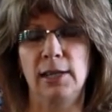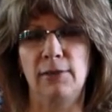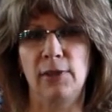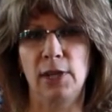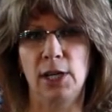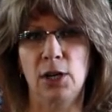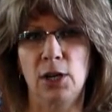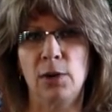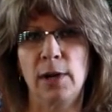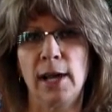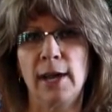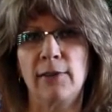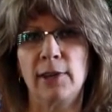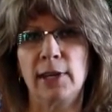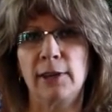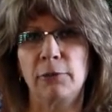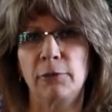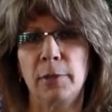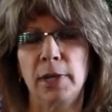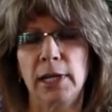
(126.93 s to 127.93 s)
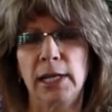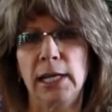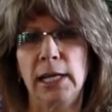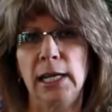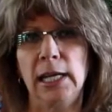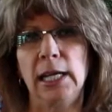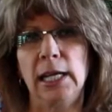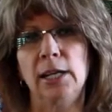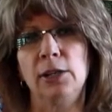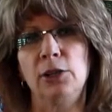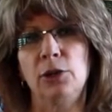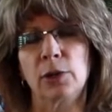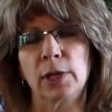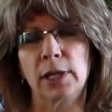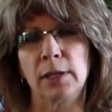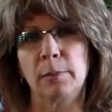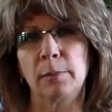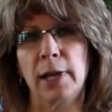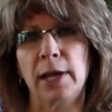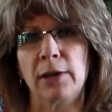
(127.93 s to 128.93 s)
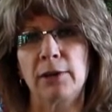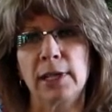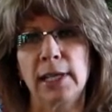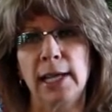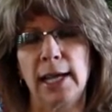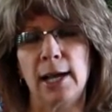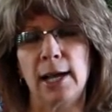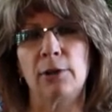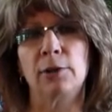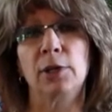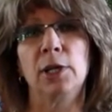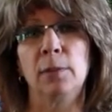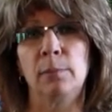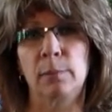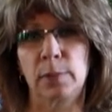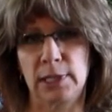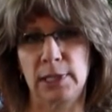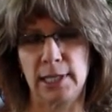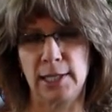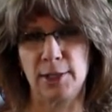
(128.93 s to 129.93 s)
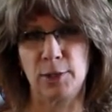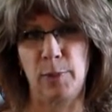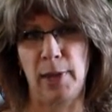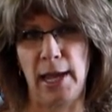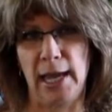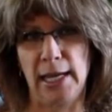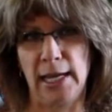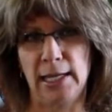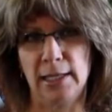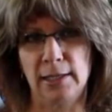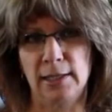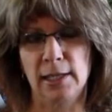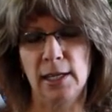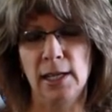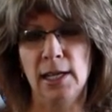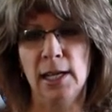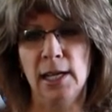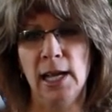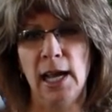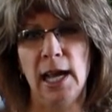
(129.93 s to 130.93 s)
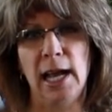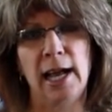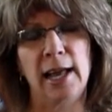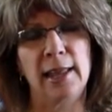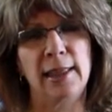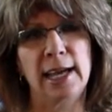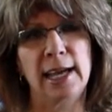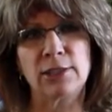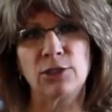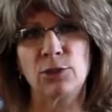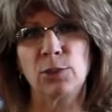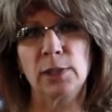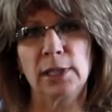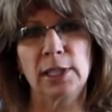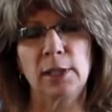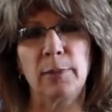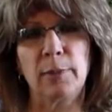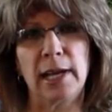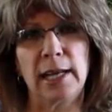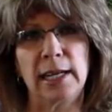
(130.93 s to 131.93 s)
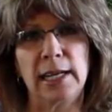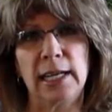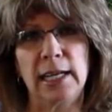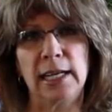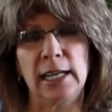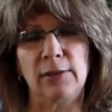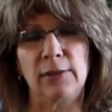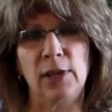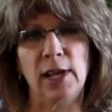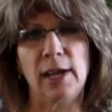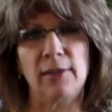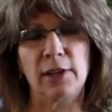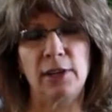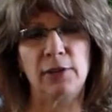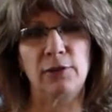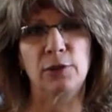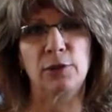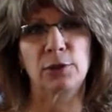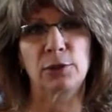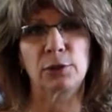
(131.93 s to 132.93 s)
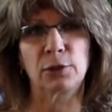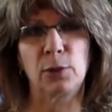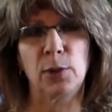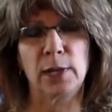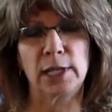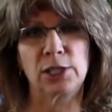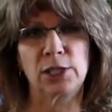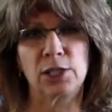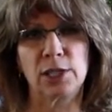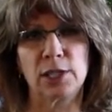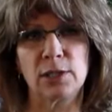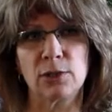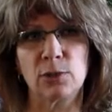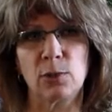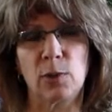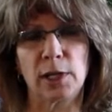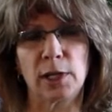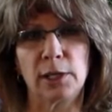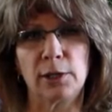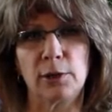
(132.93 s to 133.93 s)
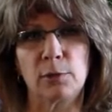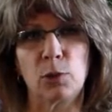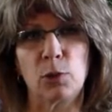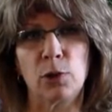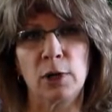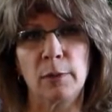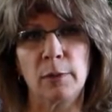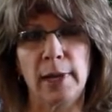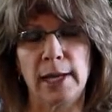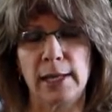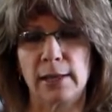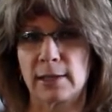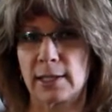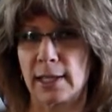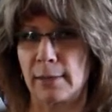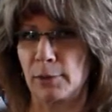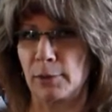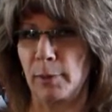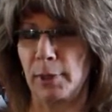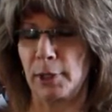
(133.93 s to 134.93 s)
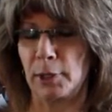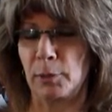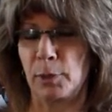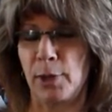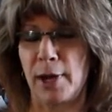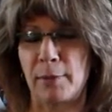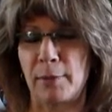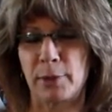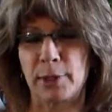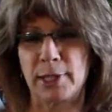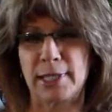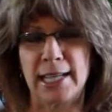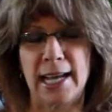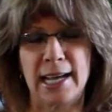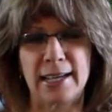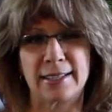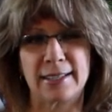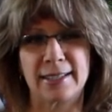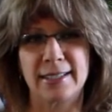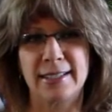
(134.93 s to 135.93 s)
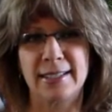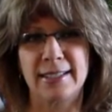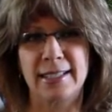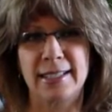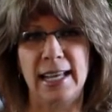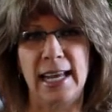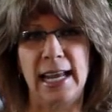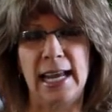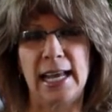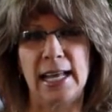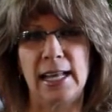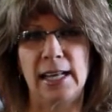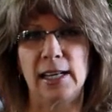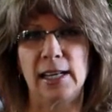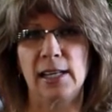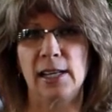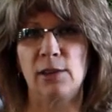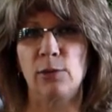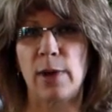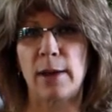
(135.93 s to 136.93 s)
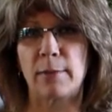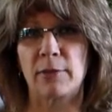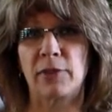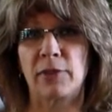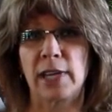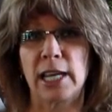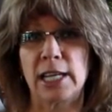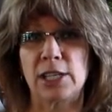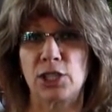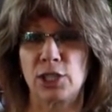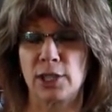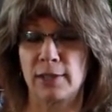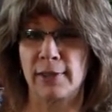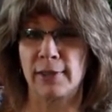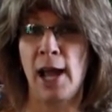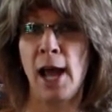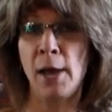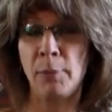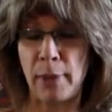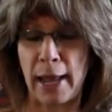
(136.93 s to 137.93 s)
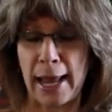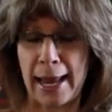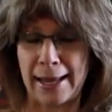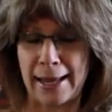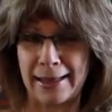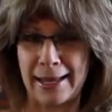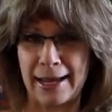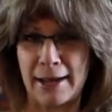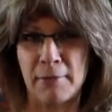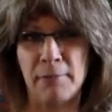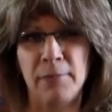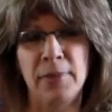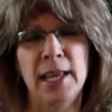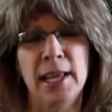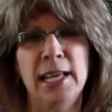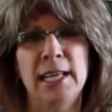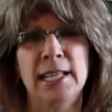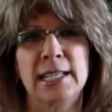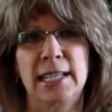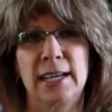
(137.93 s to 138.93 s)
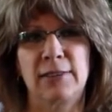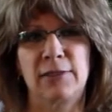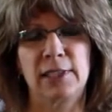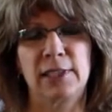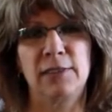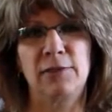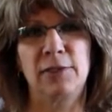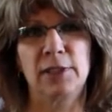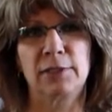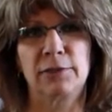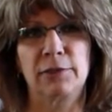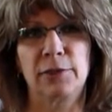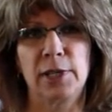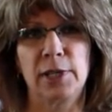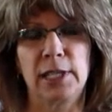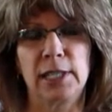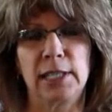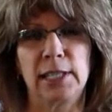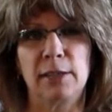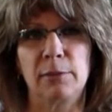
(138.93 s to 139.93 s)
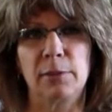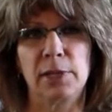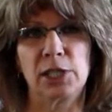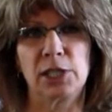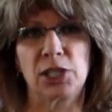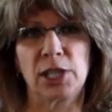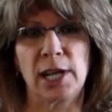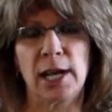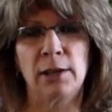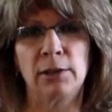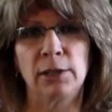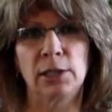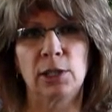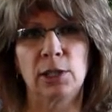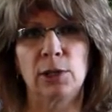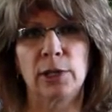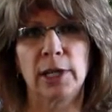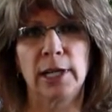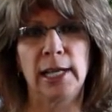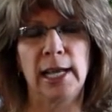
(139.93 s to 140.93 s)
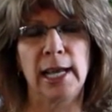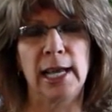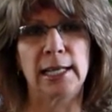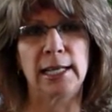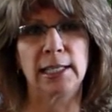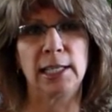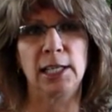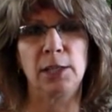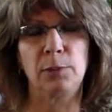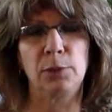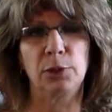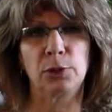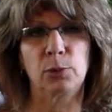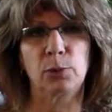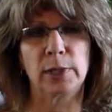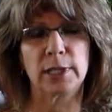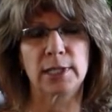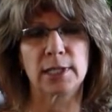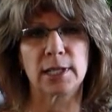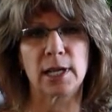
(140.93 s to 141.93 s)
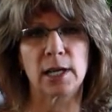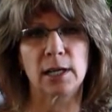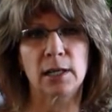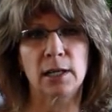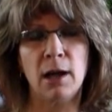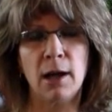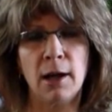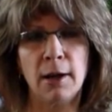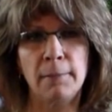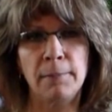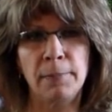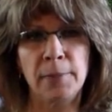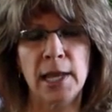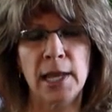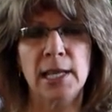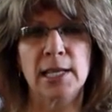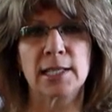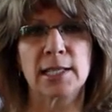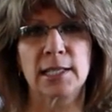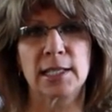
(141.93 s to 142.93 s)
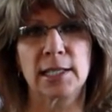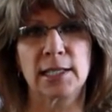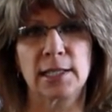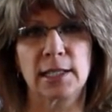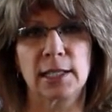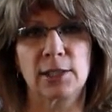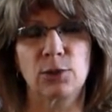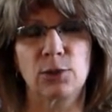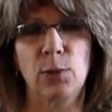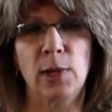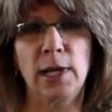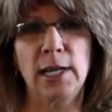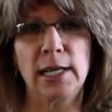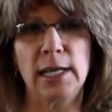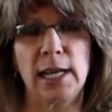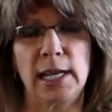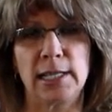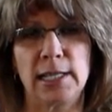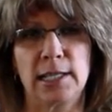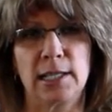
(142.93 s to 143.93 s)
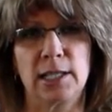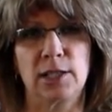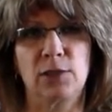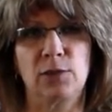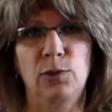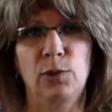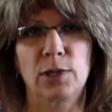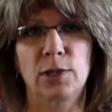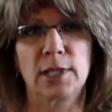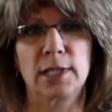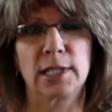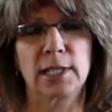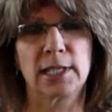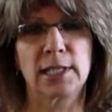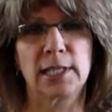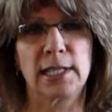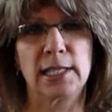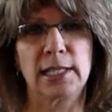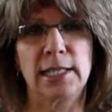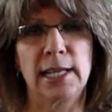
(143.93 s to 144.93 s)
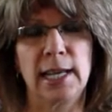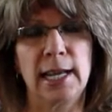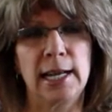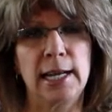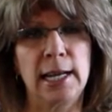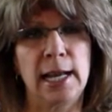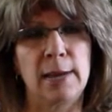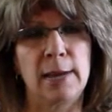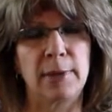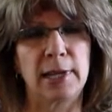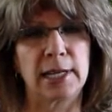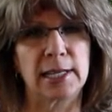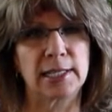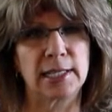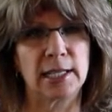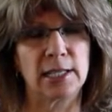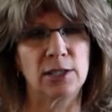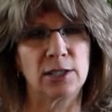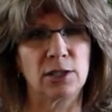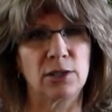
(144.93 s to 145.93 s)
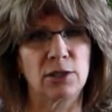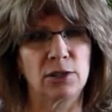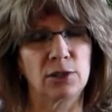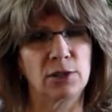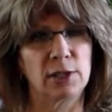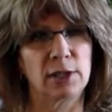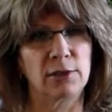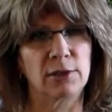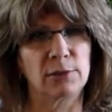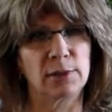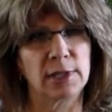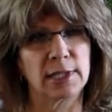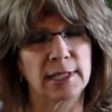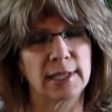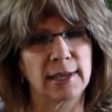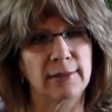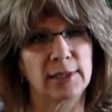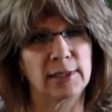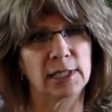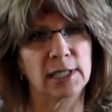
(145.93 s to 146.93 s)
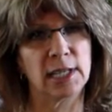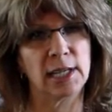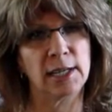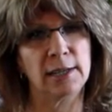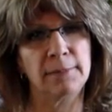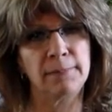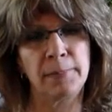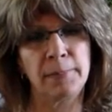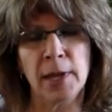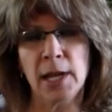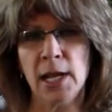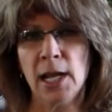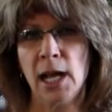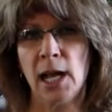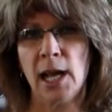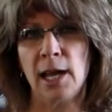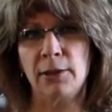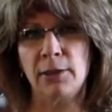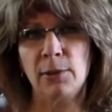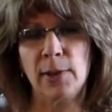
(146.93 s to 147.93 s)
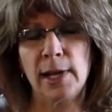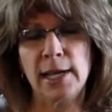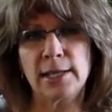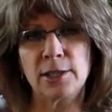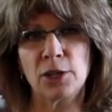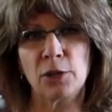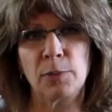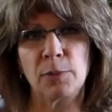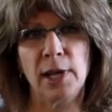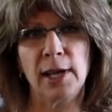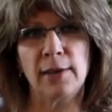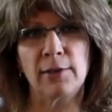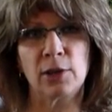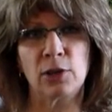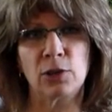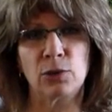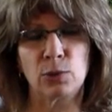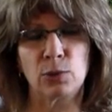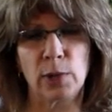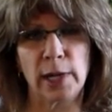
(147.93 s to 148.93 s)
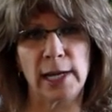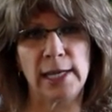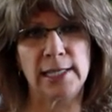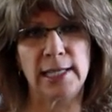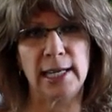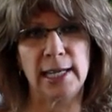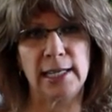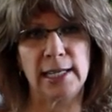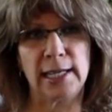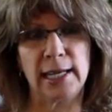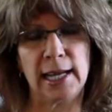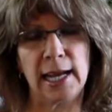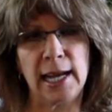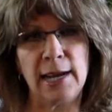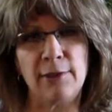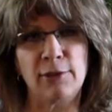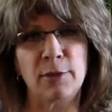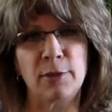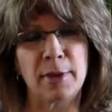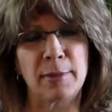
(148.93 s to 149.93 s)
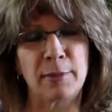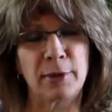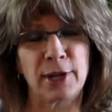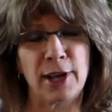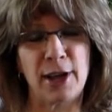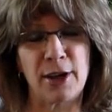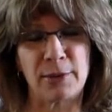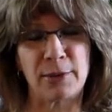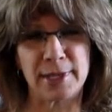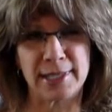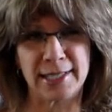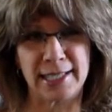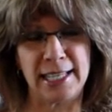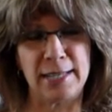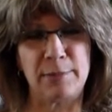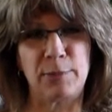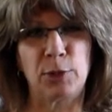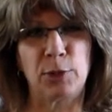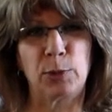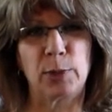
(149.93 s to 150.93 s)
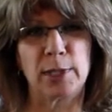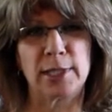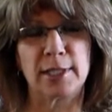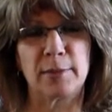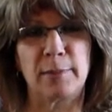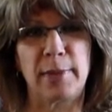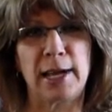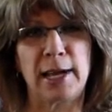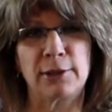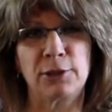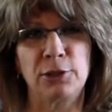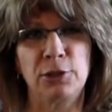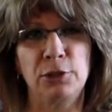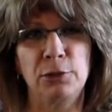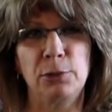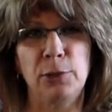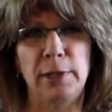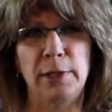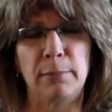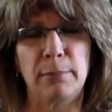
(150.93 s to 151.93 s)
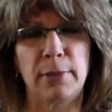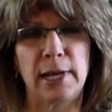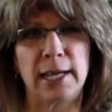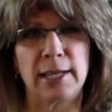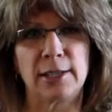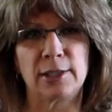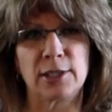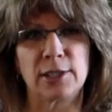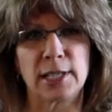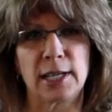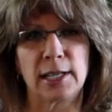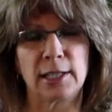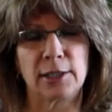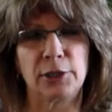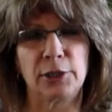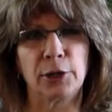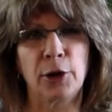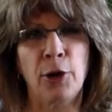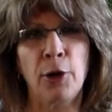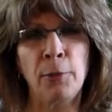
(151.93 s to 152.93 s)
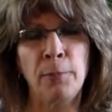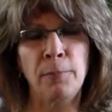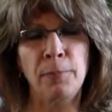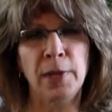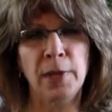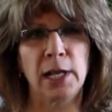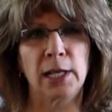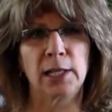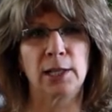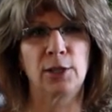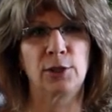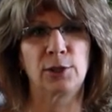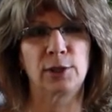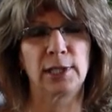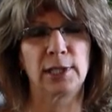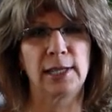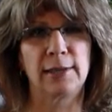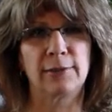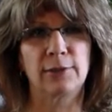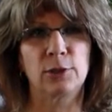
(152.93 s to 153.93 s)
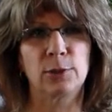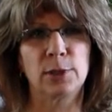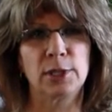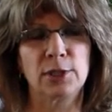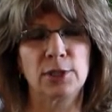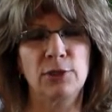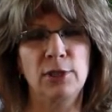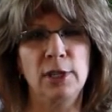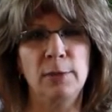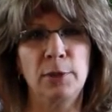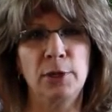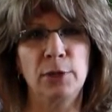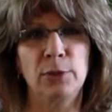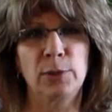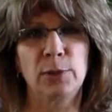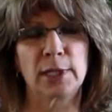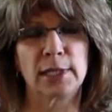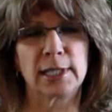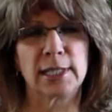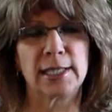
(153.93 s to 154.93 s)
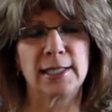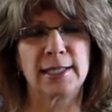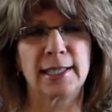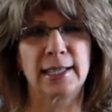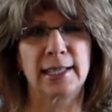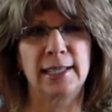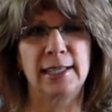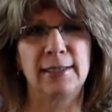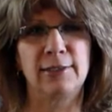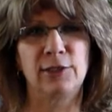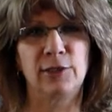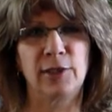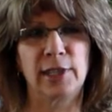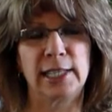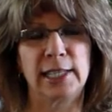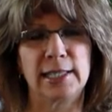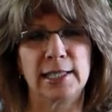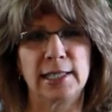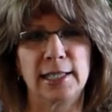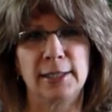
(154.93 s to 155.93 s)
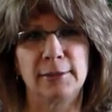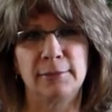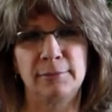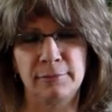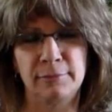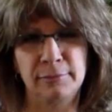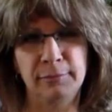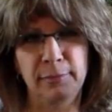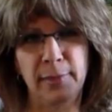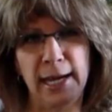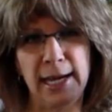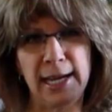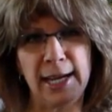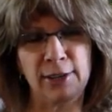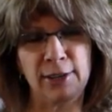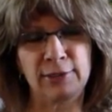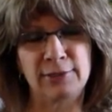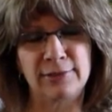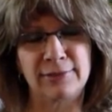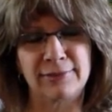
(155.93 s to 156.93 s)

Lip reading: If they don't have enough money in your impound account, please pay it. That's really about it. If you have any further questions, want to know more about supplemental property taxes and the ramifications of not paying them, definitely feel free to give me a shout, lauren@keepyourwits.com, 661-964-1610. I'm at extension 3317. Otherwise, hope you have a great day today. Remember to always keep your wits about you when buying or selling your home. Lauren Lefkowitz-Greber, Realty Executives, Valencia. Bye now.